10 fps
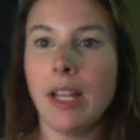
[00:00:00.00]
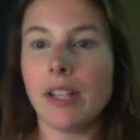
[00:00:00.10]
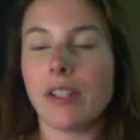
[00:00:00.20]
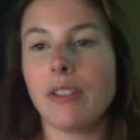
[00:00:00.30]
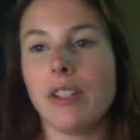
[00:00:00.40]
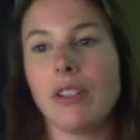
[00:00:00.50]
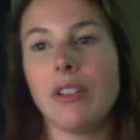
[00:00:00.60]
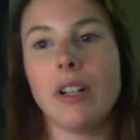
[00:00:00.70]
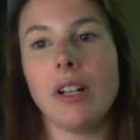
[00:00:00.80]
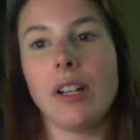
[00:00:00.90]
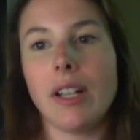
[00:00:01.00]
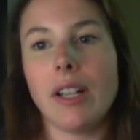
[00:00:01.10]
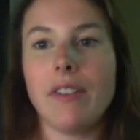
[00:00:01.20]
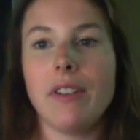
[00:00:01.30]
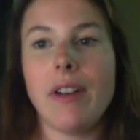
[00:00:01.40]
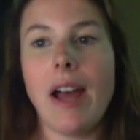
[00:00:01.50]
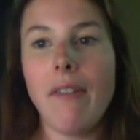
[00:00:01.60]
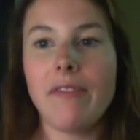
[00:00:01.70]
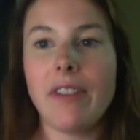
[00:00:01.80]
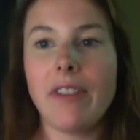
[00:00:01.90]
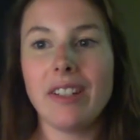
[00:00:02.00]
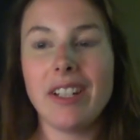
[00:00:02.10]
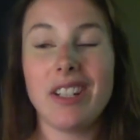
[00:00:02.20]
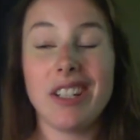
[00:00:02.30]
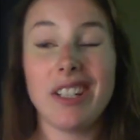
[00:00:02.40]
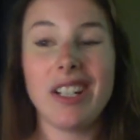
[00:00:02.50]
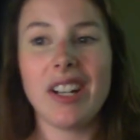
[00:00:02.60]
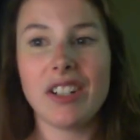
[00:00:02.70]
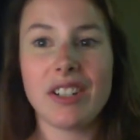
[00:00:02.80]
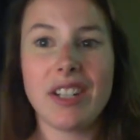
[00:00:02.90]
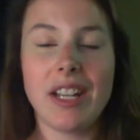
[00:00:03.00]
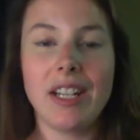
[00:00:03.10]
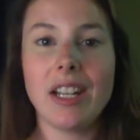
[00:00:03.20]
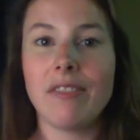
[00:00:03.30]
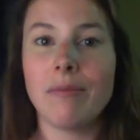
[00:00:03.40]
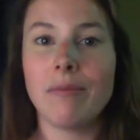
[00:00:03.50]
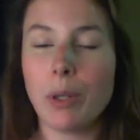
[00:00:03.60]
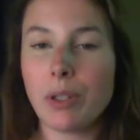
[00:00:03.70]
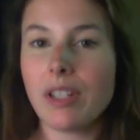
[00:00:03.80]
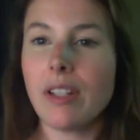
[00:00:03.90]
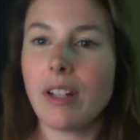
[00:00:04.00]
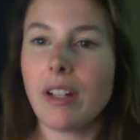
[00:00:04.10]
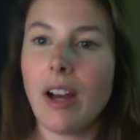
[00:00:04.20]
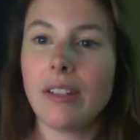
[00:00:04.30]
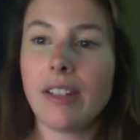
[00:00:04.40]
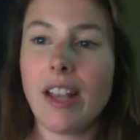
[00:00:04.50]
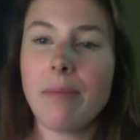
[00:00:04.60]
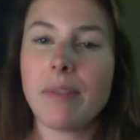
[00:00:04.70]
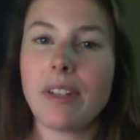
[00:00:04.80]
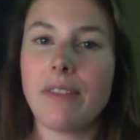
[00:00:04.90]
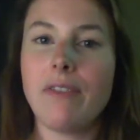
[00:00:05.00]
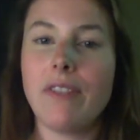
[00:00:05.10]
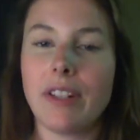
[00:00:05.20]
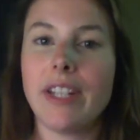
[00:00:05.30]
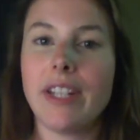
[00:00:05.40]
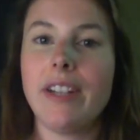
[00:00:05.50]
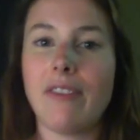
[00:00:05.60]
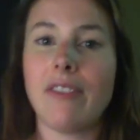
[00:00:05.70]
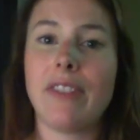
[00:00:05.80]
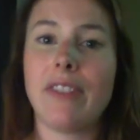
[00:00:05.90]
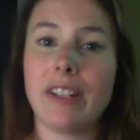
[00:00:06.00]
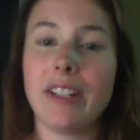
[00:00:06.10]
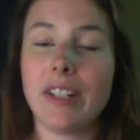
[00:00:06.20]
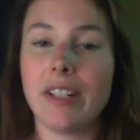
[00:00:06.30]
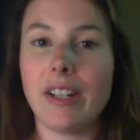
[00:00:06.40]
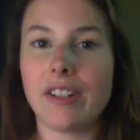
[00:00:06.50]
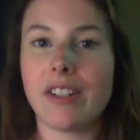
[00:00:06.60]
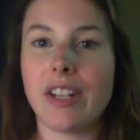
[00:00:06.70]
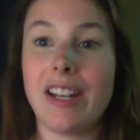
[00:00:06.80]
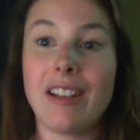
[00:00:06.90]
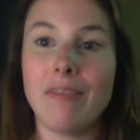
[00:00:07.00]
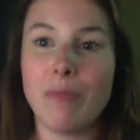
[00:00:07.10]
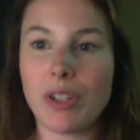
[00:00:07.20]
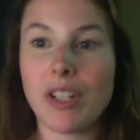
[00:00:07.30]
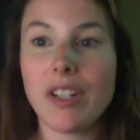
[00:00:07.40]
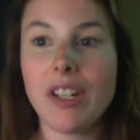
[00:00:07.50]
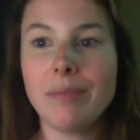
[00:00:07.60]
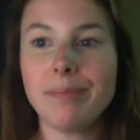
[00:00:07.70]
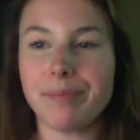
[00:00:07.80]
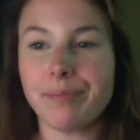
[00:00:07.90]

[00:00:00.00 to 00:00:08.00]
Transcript: So Nicole, if you have a fairly good understanding of most of the concepts, if you feel that you have a fairly good understanding of most of them,